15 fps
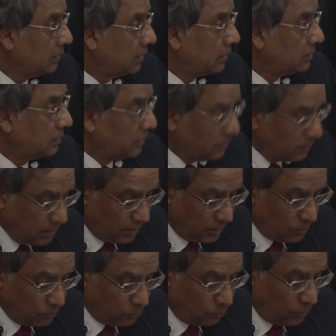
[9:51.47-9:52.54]
that
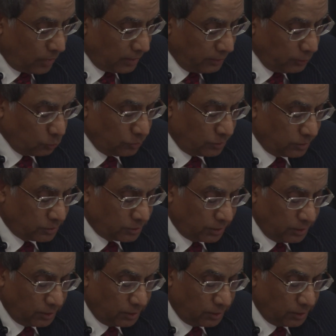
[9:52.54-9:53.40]
India valued its